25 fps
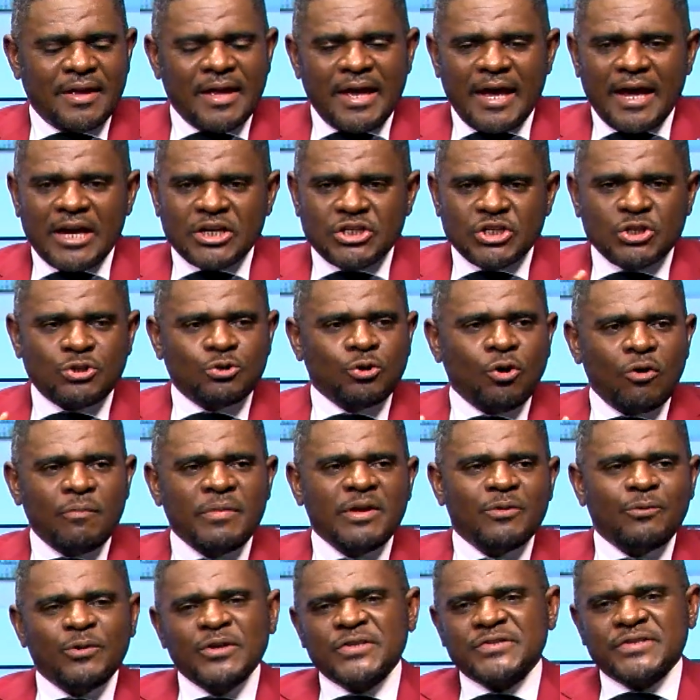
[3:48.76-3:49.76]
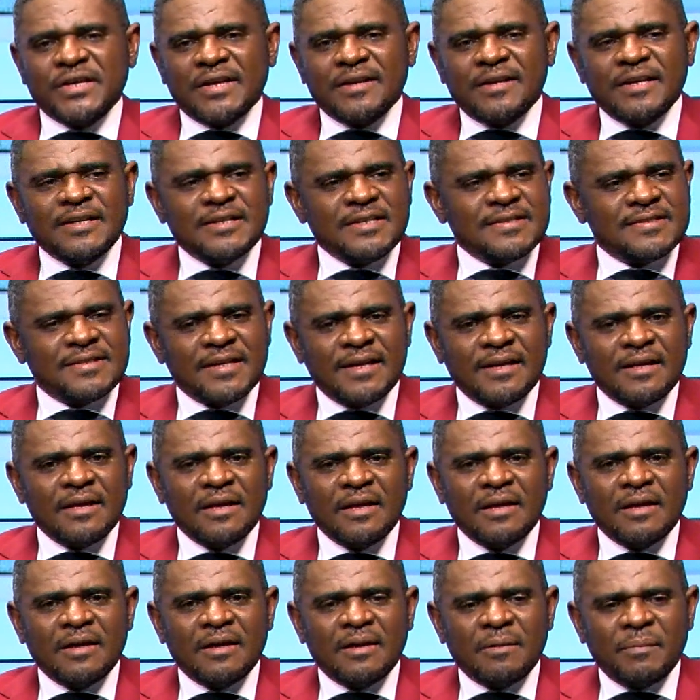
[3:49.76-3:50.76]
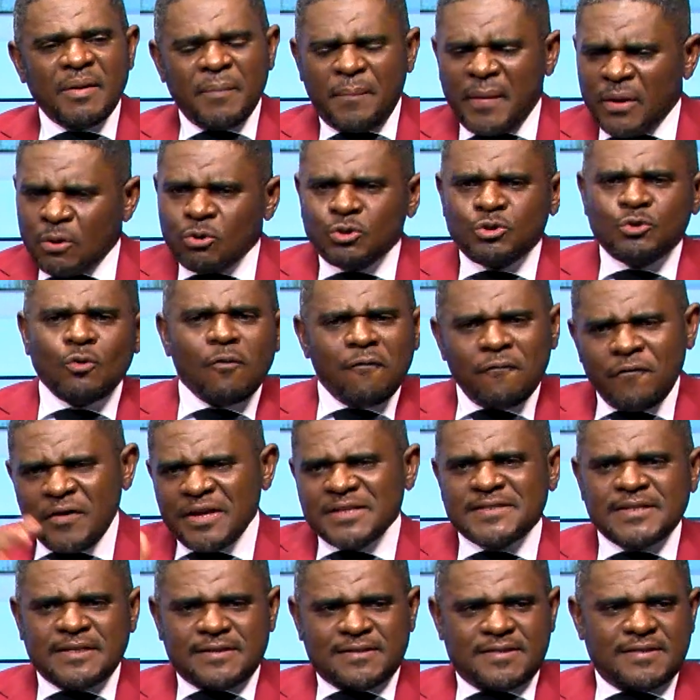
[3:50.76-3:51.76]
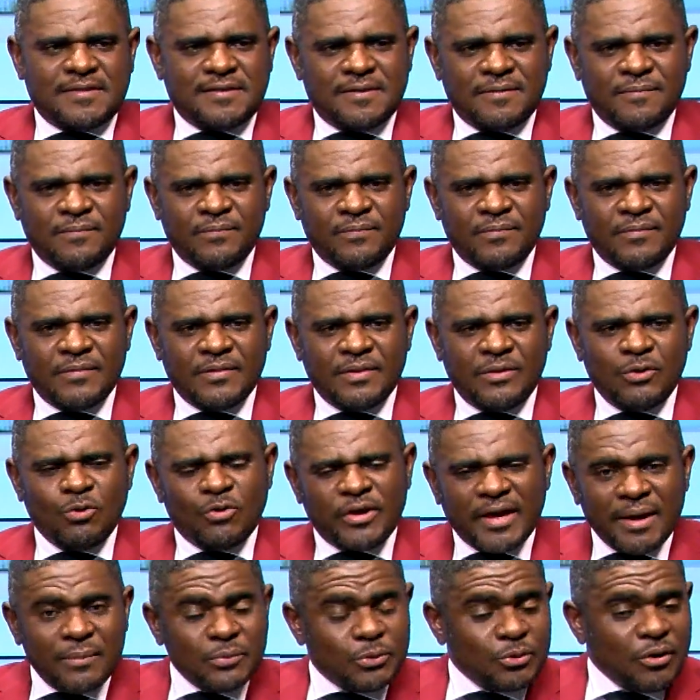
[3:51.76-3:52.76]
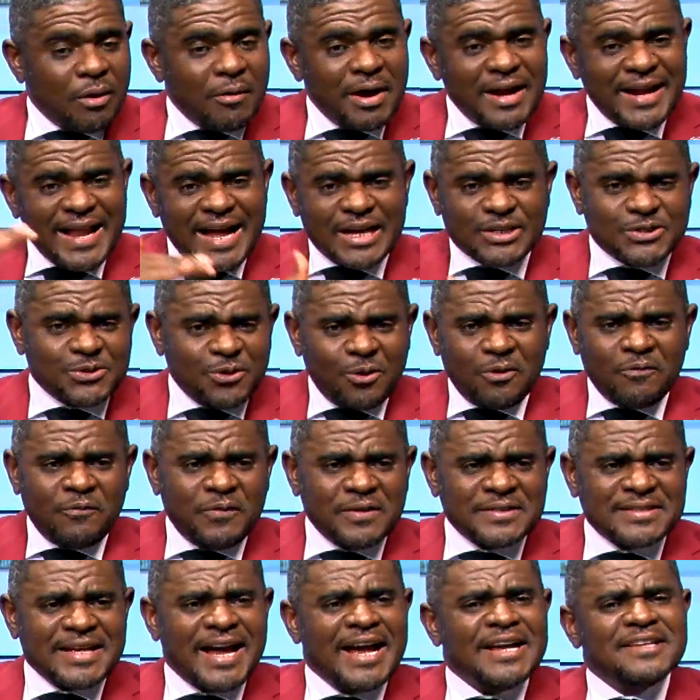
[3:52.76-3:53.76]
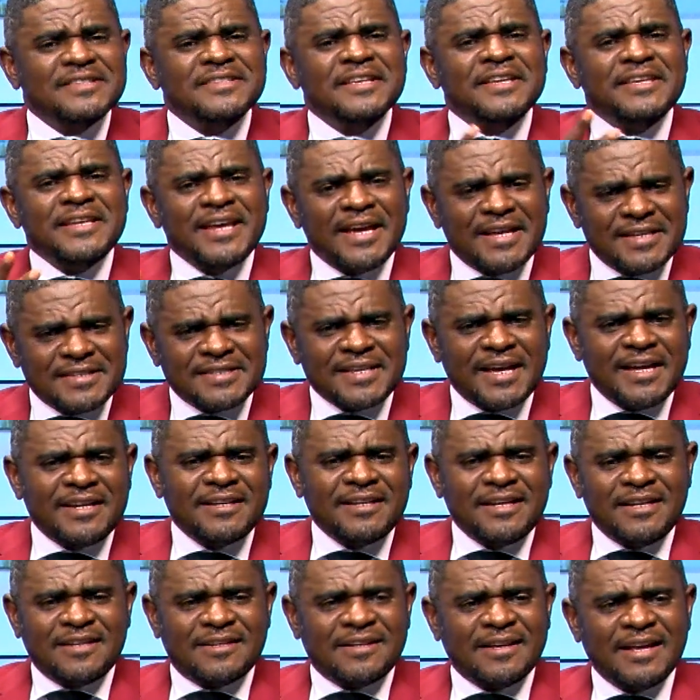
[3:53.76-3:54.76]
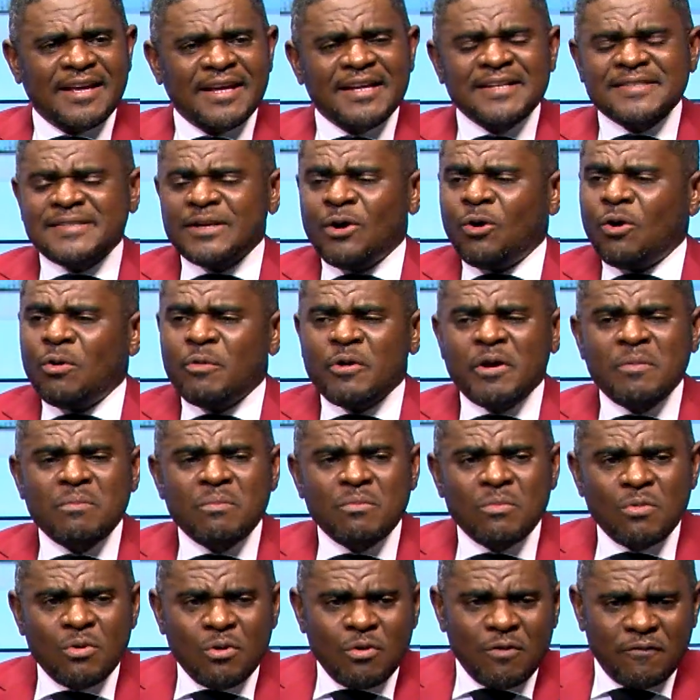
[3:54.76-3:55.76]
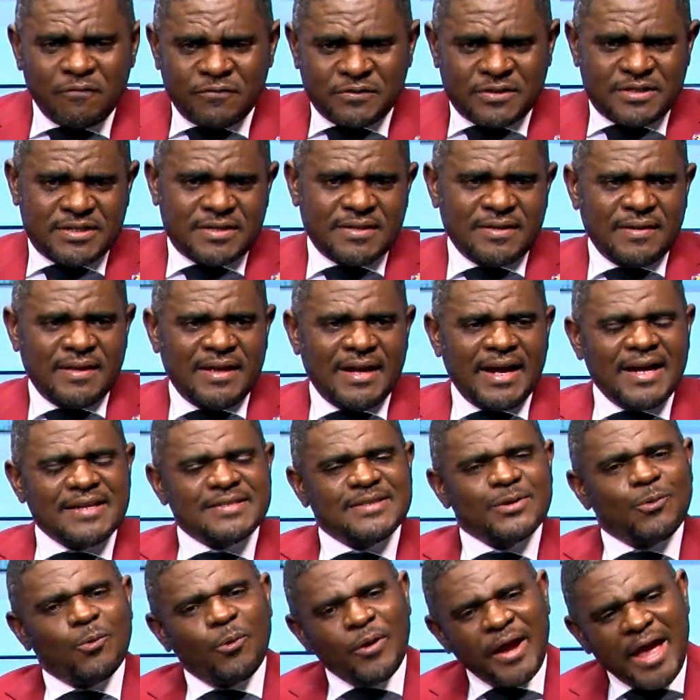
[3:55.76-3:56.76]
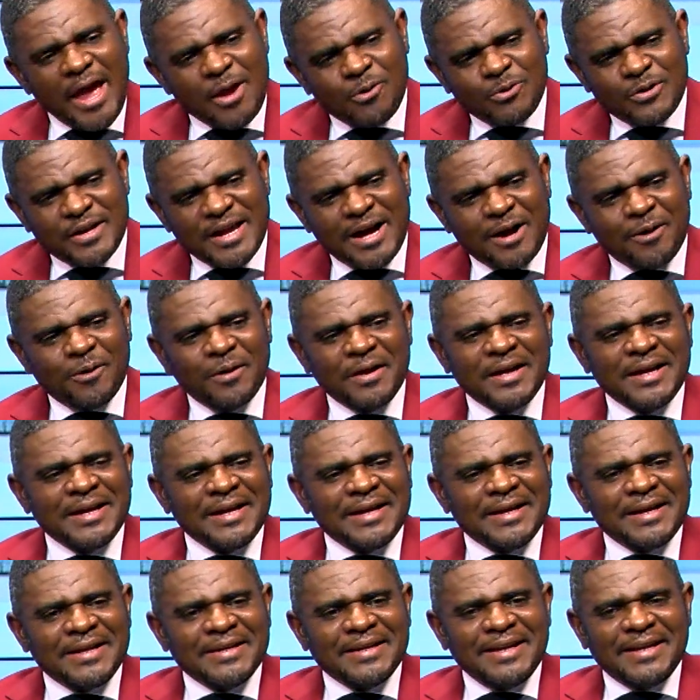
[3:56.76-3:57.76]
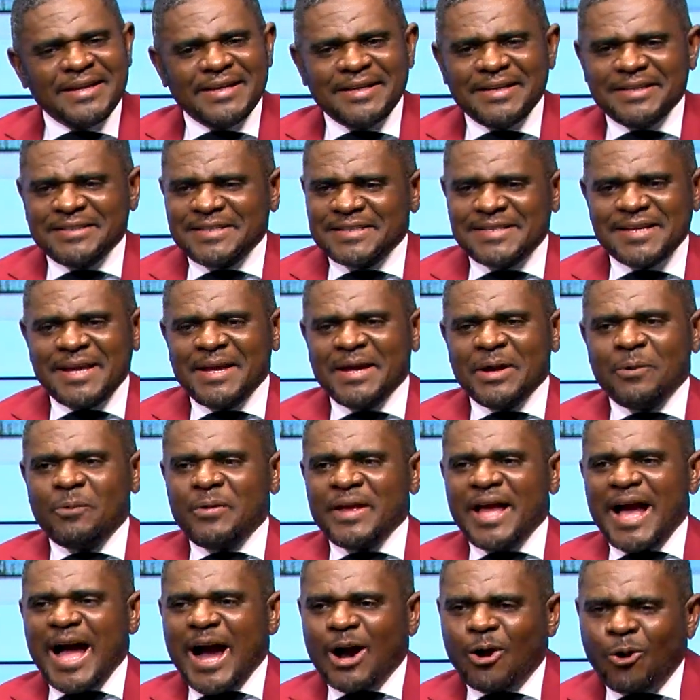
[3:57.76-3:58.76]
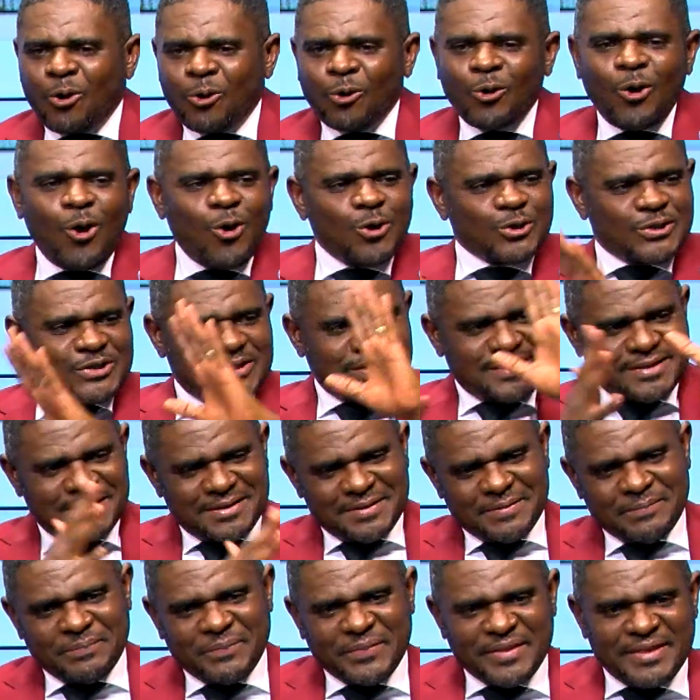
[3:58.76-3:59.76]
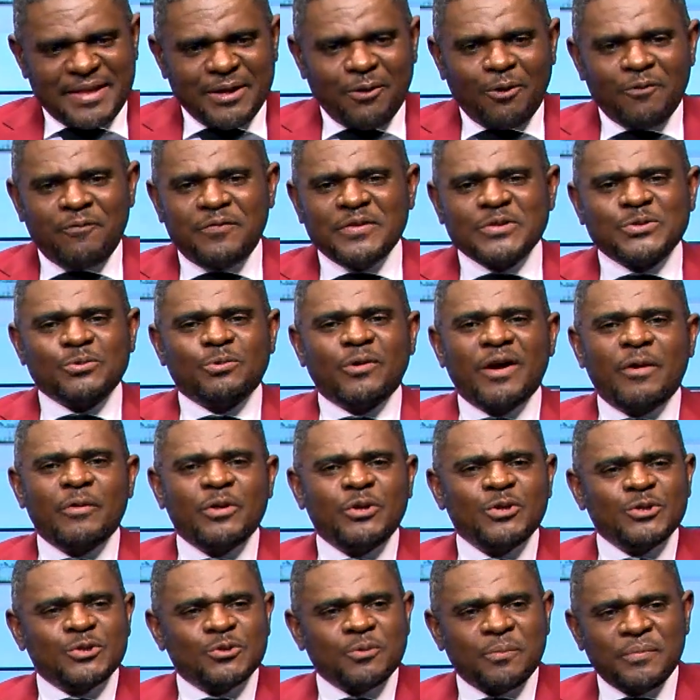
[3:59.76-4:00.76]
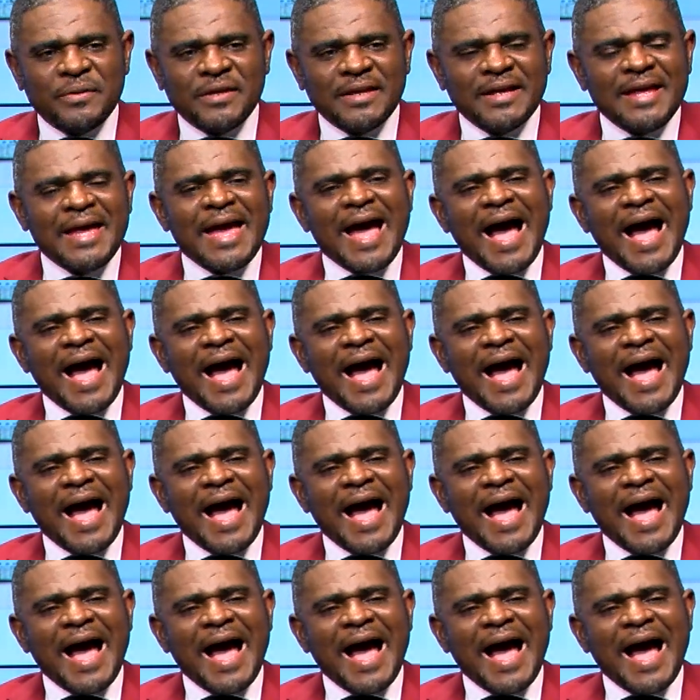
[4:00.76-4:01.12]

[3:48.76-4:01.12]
And she told me recently, she said, Pepe, you should visit. You came to our last office? I said, yes, I did. He said, oh, we moved. I said, where are you now? She said, we are across the office where we used to be.